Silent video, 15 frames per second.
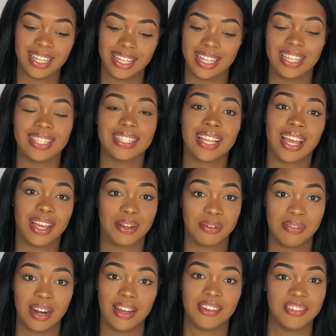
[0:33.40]
it's a heck of
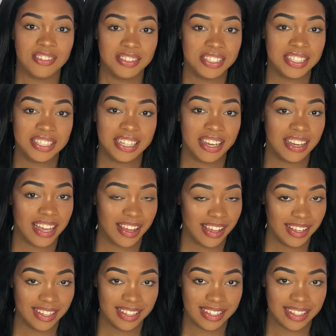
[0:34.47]
rough,
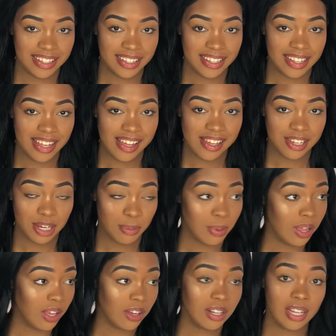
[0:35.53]
okay? You're
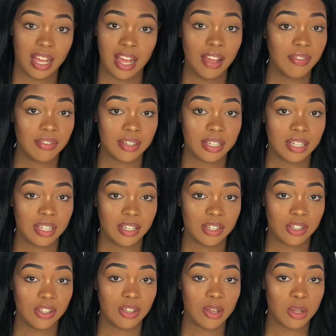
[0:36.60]
probably gonna laugh.
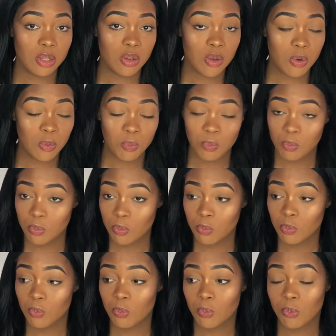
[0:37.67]
You'll
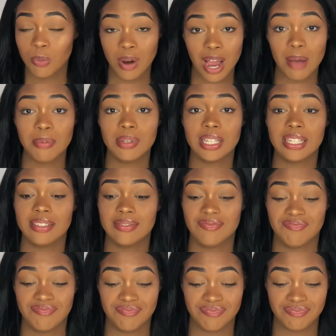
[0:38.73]
probably
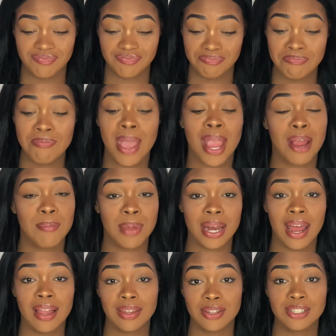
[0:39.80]
may or may
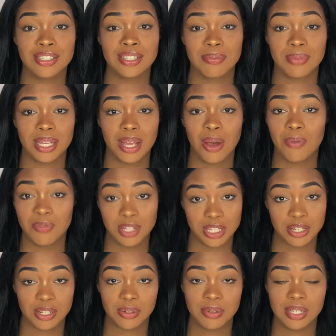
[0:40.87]
not learn something. Hopefully you
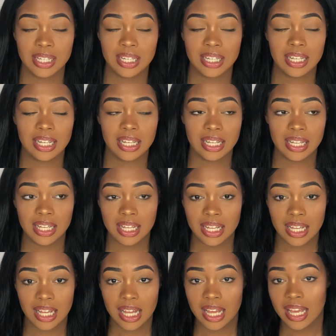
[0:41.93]
do.
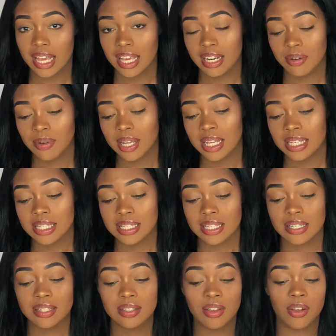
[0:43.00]
Anyways,
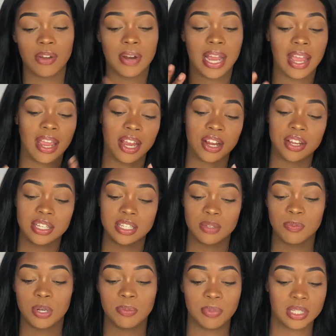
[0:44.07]
this skirt right here is just
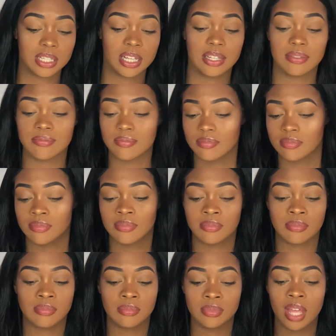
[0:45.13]
pretty much like
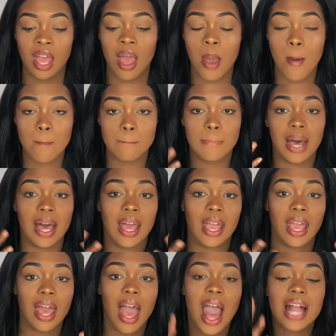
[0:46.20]

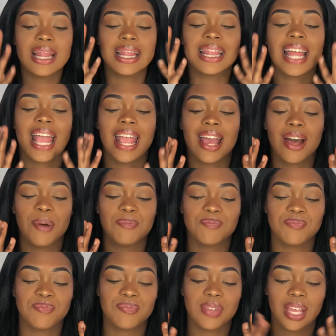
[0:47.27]
my glam.
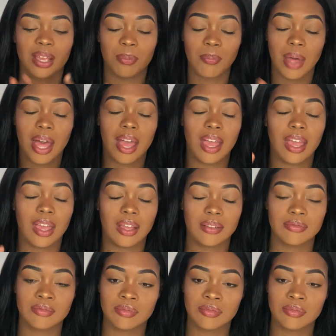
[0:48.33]
Like my,